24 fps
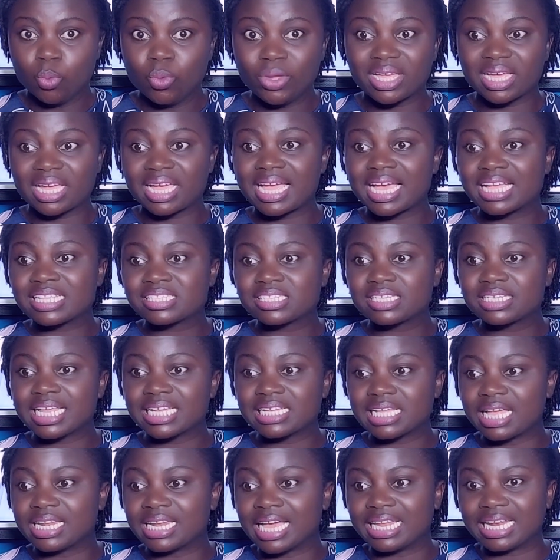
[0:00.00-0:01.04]
We can get
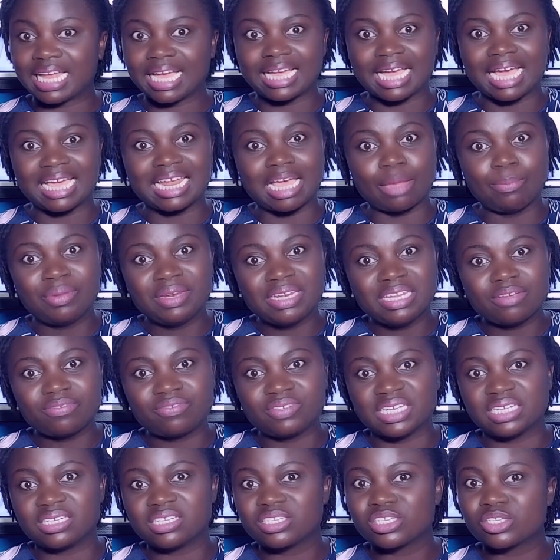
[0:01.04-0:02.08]
that, and I
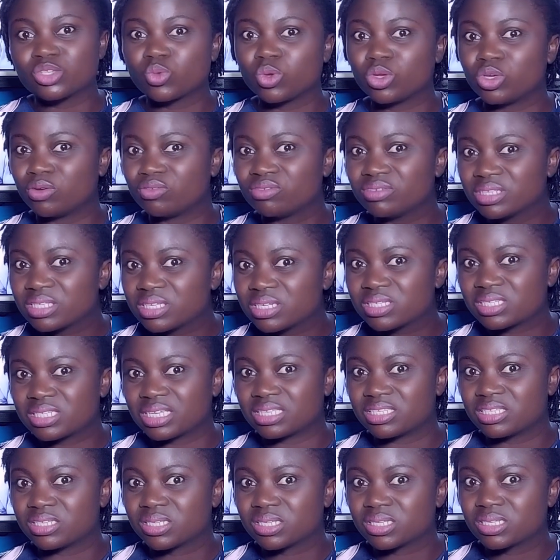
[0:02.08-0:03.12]
believe that this is one of the things
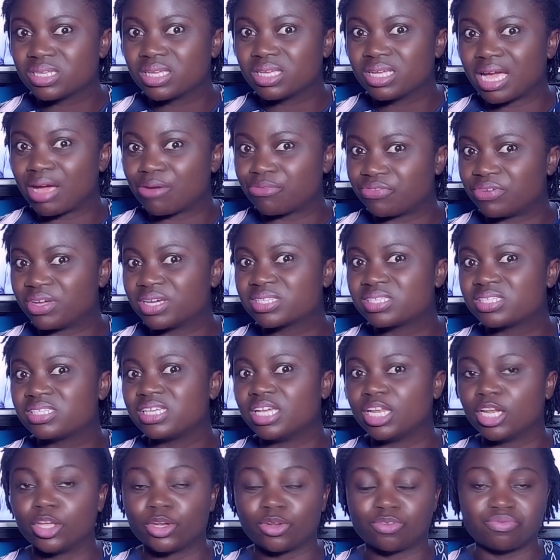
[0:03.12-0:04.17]
that is
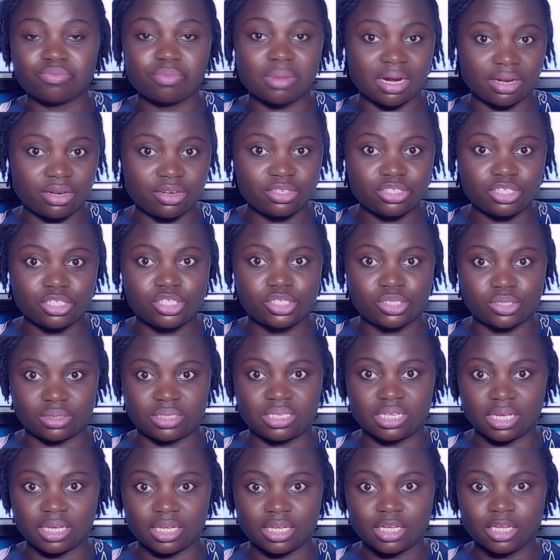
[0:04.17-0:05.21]
affecting a lot of marriages
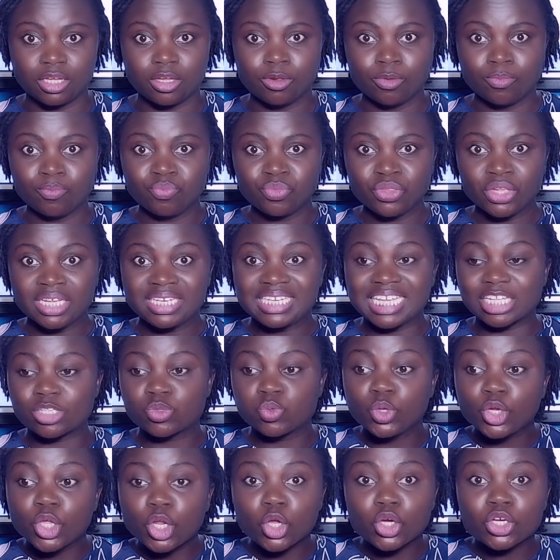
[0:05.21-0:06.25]
today,
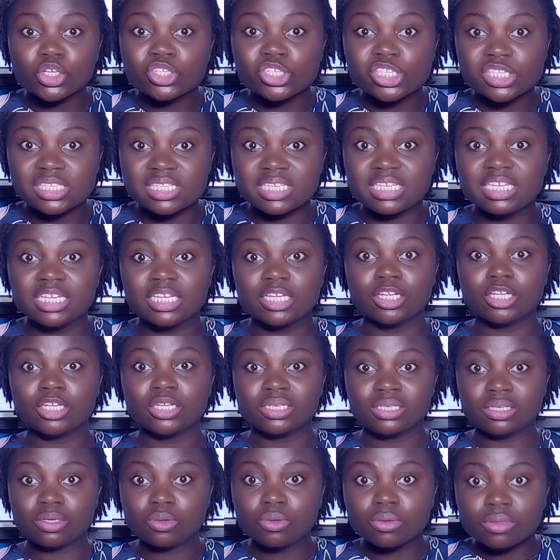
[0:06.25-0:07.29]
that we no longer see
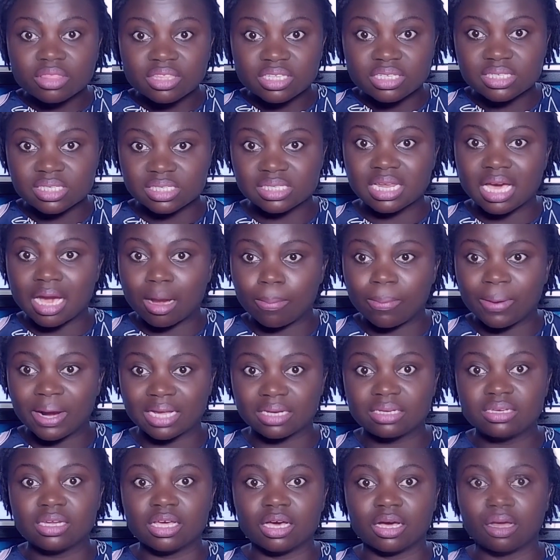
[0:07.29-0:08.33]
the good things in our
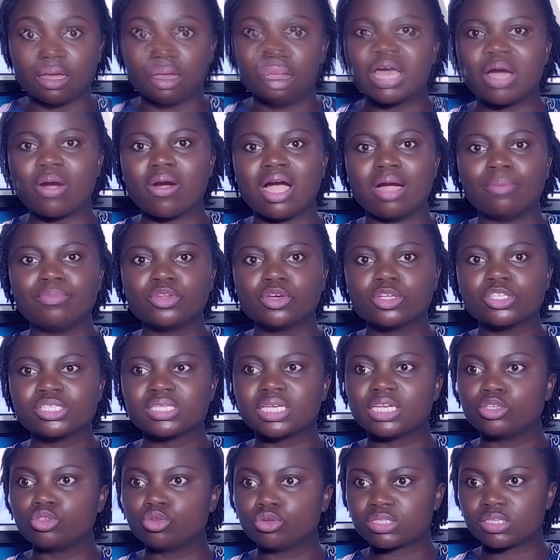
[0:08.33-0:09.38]
partner. Now, I'm not
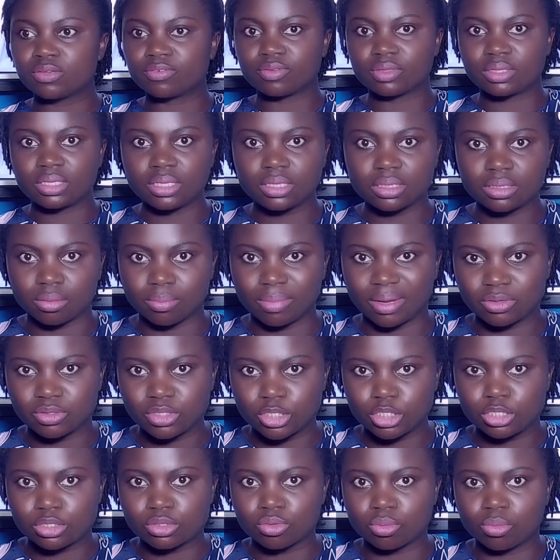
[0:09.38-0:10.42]
saying don't even think
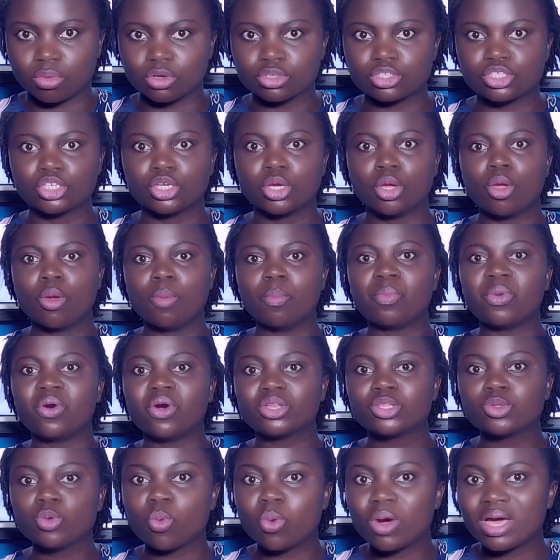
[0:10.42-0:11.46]
about it so much,
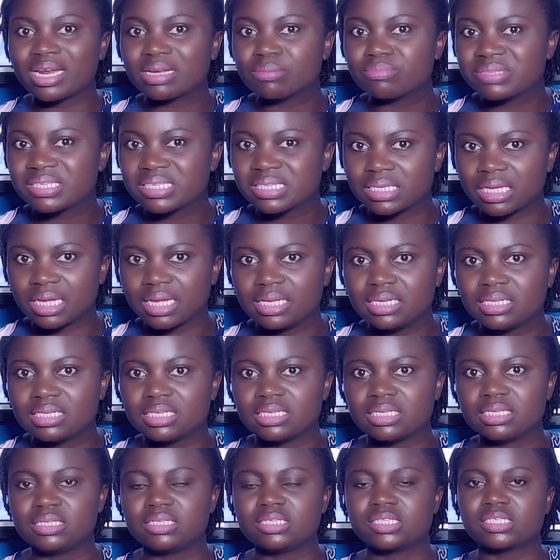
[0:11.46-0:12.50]
but what I'm
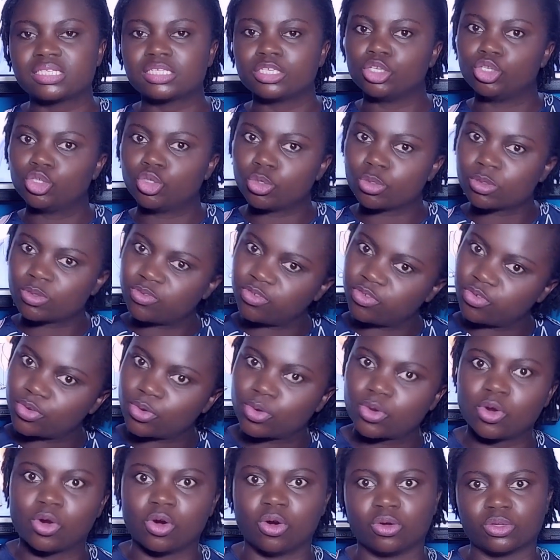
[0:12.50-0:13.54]
saying is don't
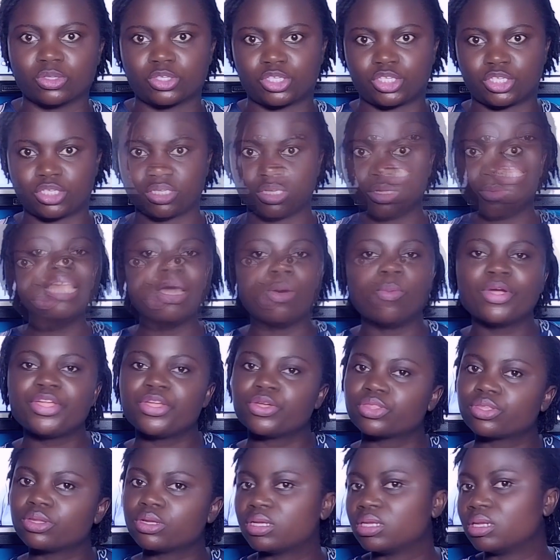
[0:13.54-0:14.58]
focus. Now,
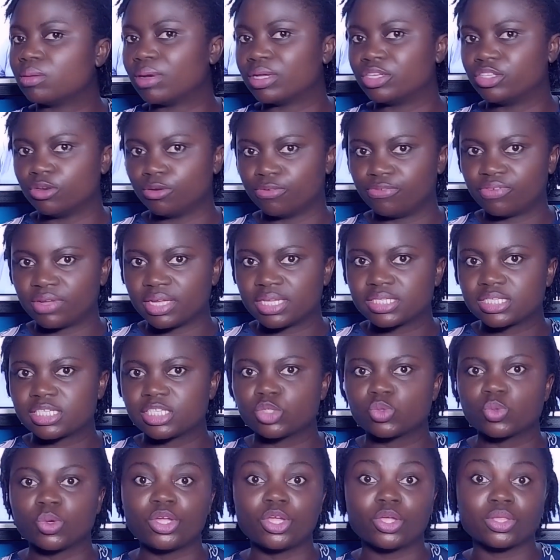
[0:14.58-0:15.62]
when you're thinking about your
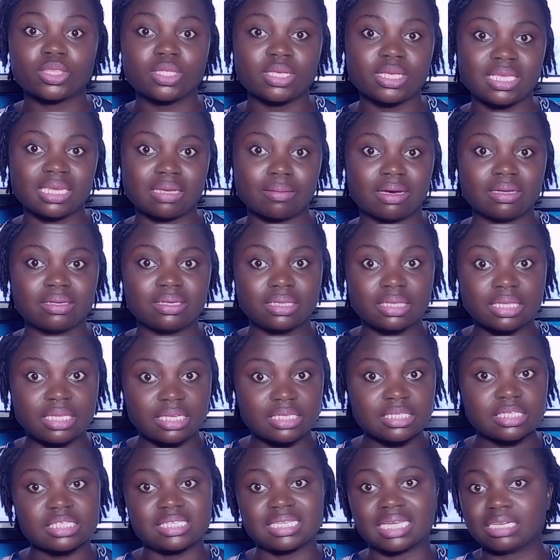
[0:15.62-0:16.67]
offenses, when you're thinking about the
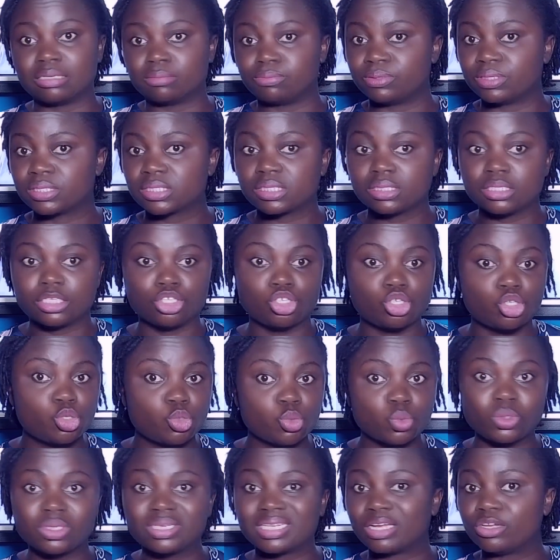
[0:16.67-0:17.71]
things that the person is
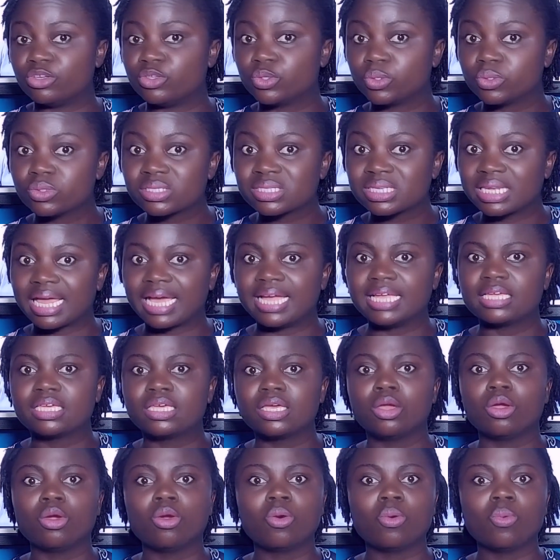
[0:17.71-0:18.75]
doing that you don't
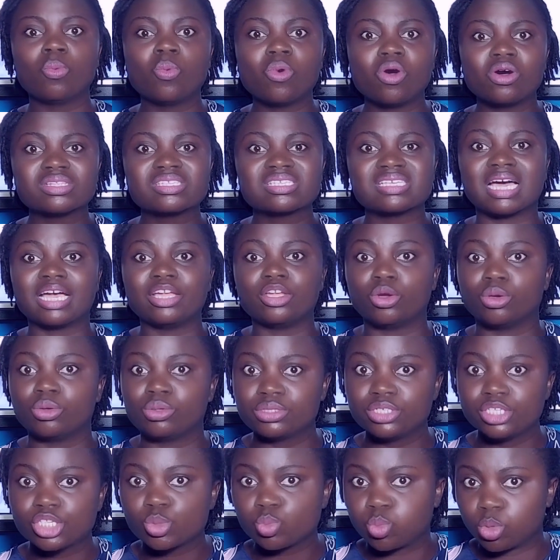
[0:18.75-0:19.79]
like, what are
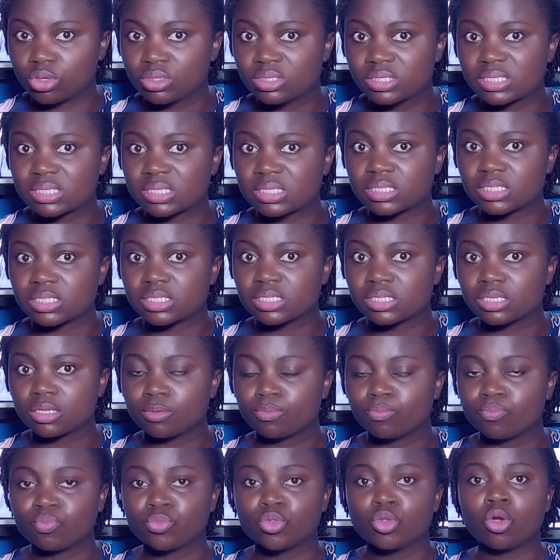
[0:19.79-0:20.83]
your responses?
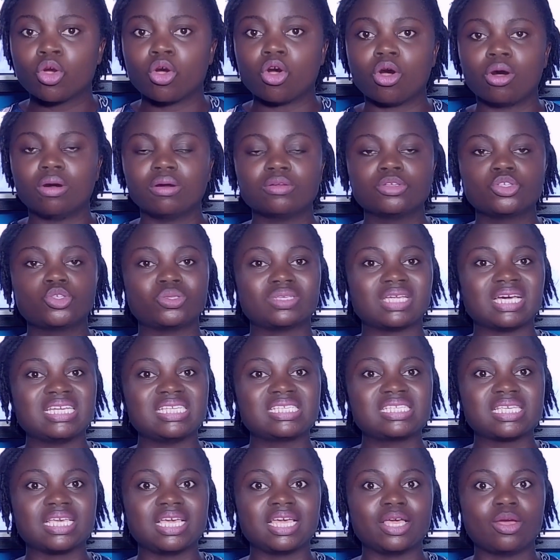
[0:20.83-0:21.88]
Or should
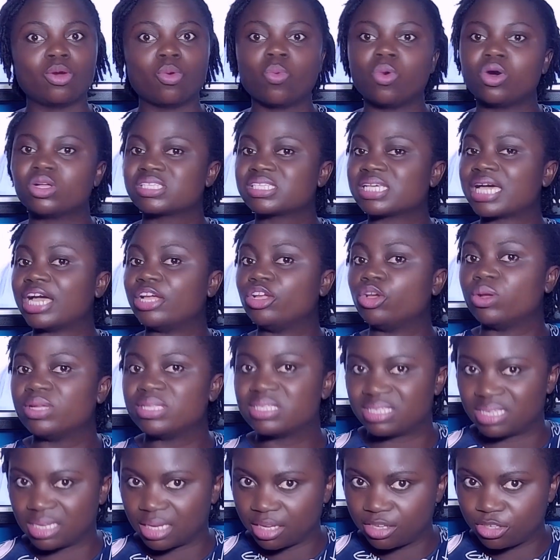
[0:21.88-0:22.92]
I say, what are your
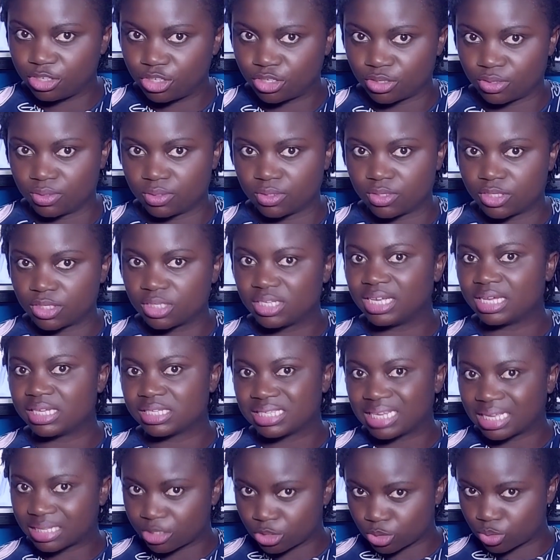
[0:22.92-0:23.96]
intentions?
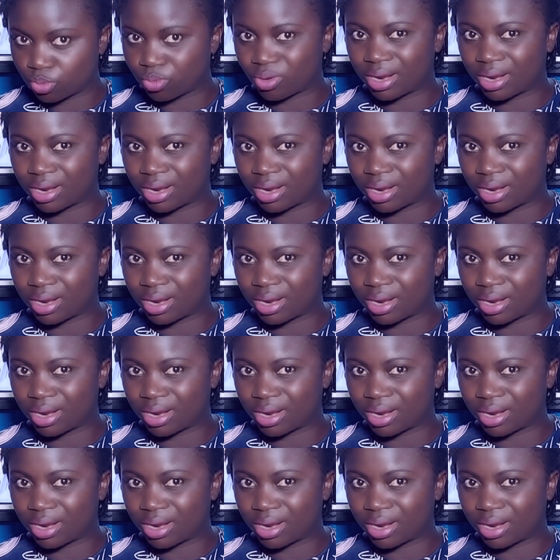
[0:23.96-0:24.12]
Yes, that is